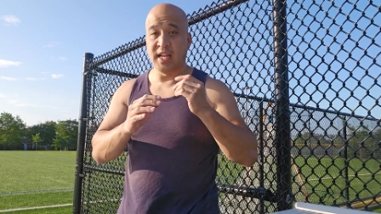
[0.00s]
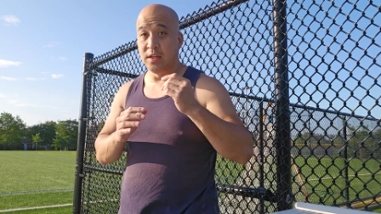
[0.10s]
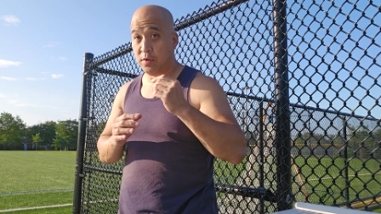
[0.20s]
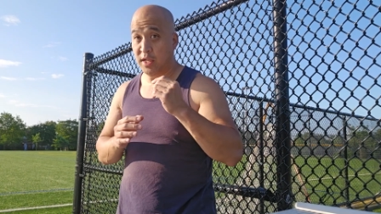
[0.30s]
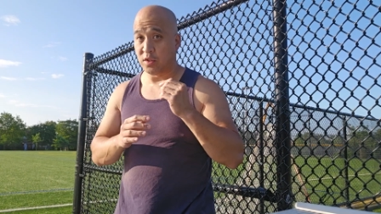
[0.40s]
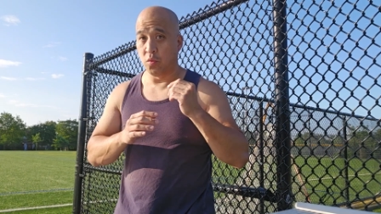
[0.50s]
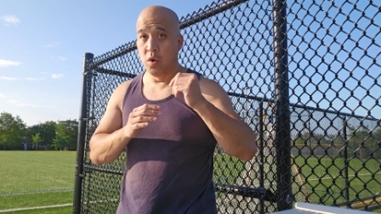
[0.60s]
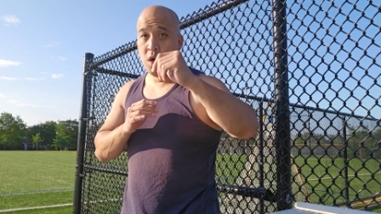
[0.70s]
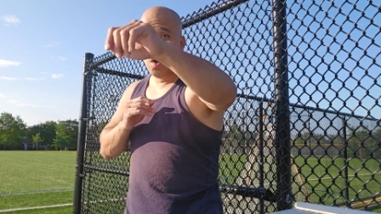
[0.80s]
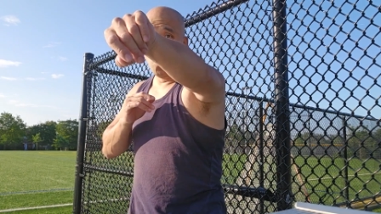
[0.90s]
say I do this.
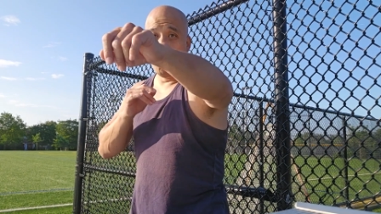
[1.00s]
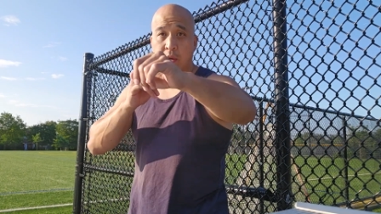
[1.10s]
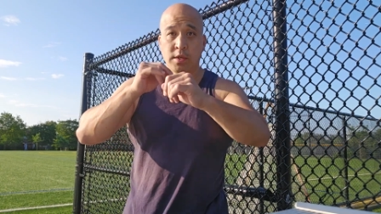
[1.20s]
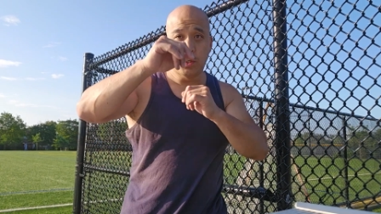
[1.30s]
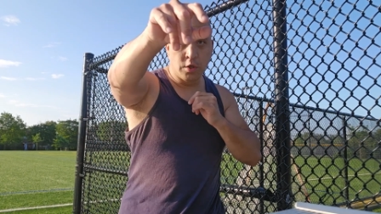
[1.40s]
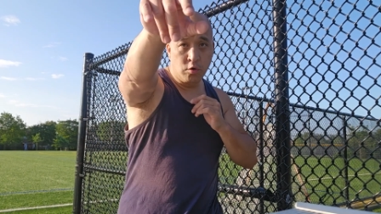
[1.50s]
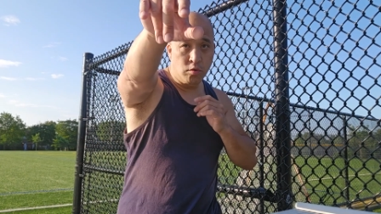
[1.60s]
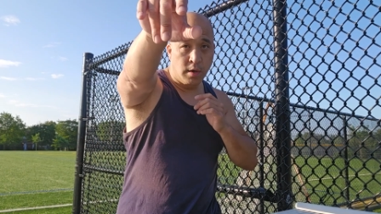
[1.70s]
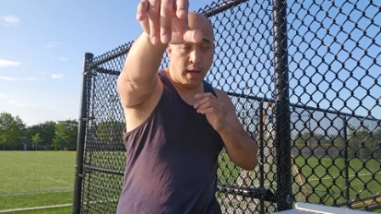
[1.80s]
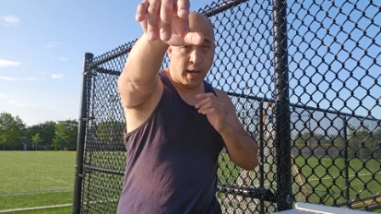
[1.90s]
1,
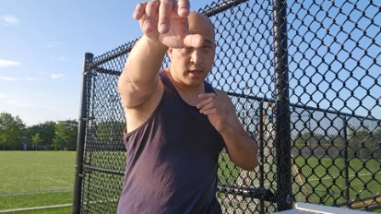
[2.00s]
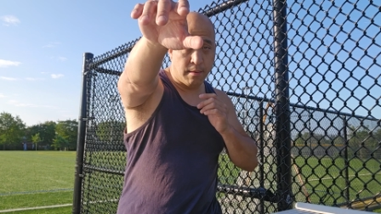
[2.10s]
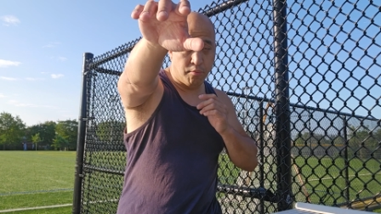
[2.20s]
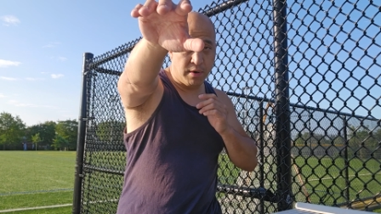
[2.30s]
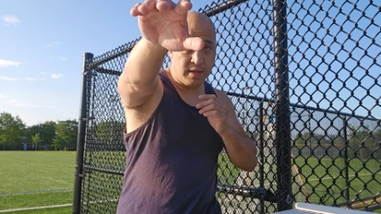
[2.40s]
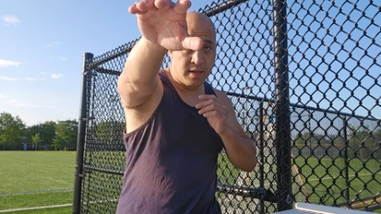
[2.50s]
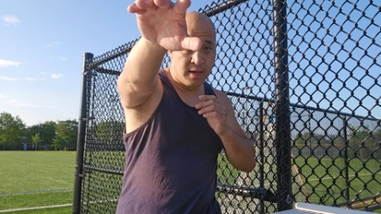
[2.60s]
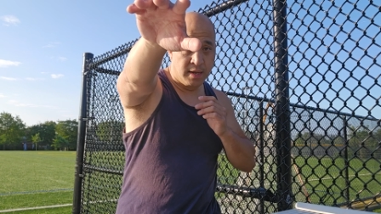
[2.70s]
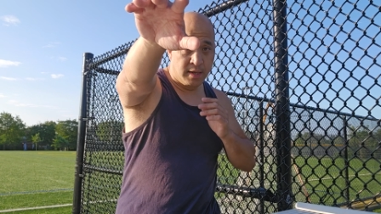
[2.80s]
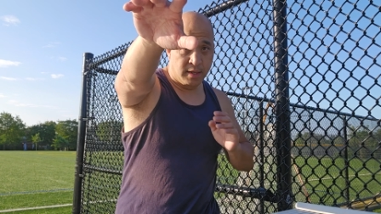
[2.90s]
2. I'm gonna bring
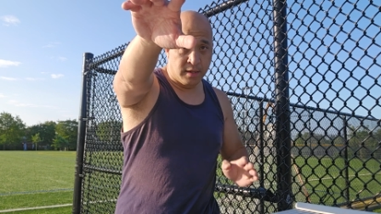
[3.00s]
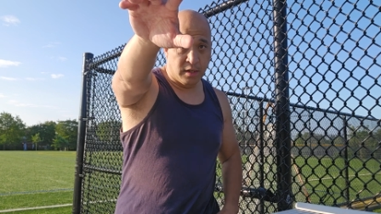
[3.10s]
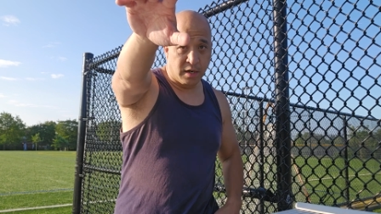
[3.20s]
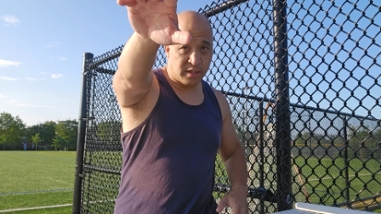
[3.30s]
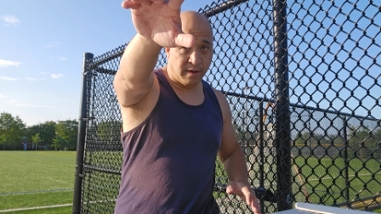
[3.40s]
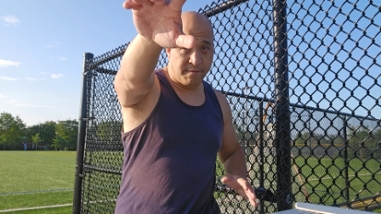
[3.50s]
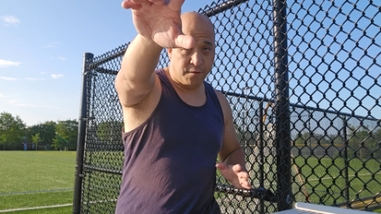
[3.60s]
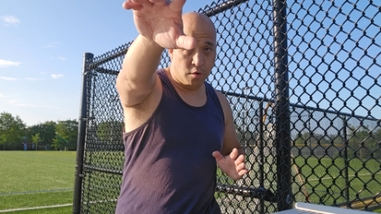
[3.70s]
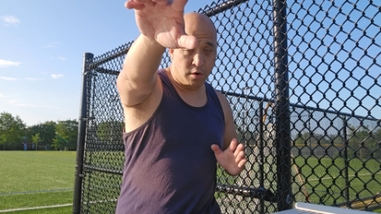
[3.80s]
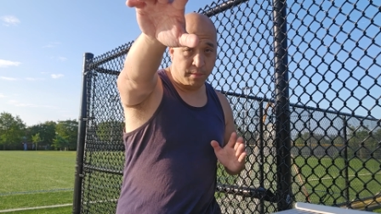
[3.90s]
the other side
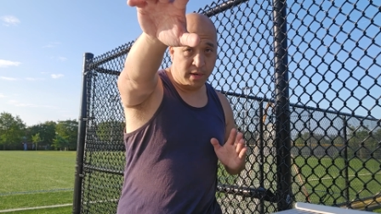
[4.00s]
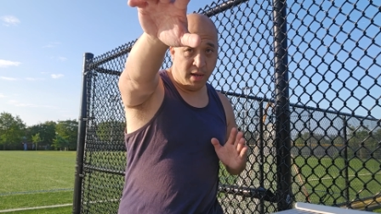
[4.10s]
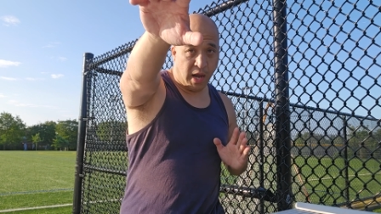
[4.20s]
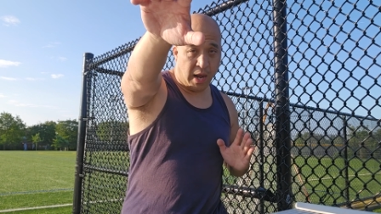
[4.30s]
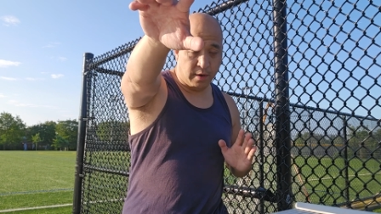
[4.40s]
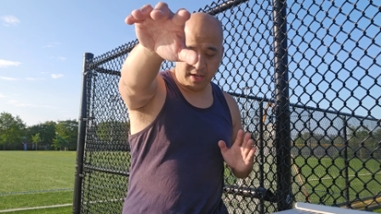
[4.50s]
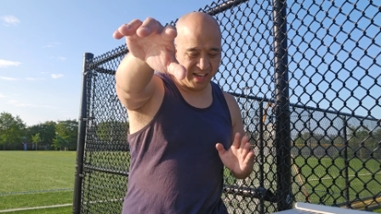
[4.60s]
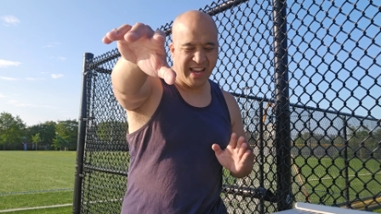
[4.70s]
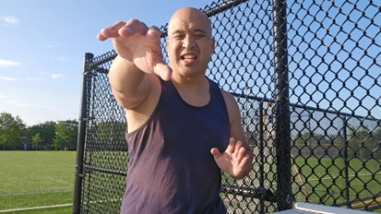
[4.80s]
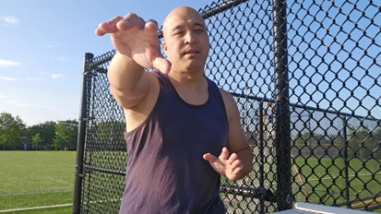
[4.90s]
forward. Right. You
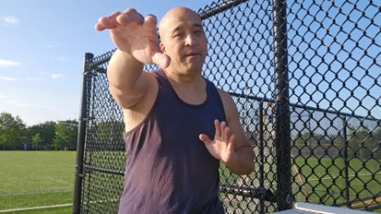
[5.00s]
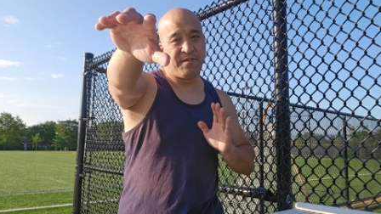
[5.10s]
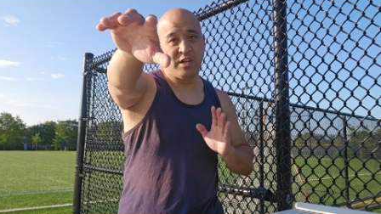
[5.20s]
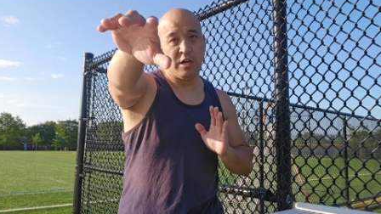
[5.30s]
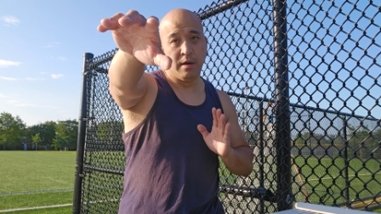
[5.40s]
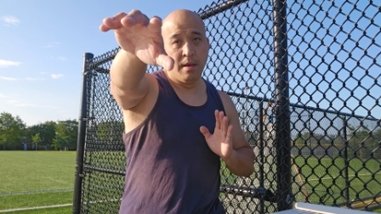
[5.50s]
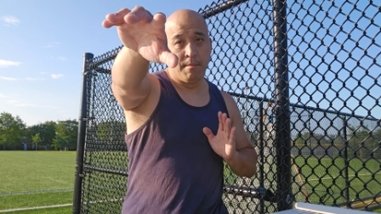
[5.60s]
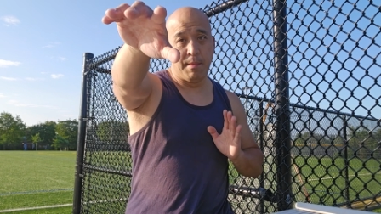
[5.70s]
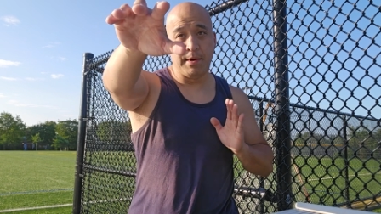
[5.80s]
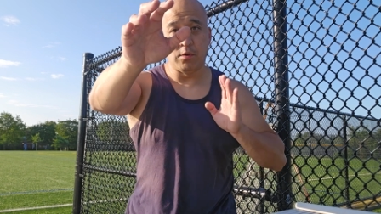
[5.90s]
can't see my feet here, but I'm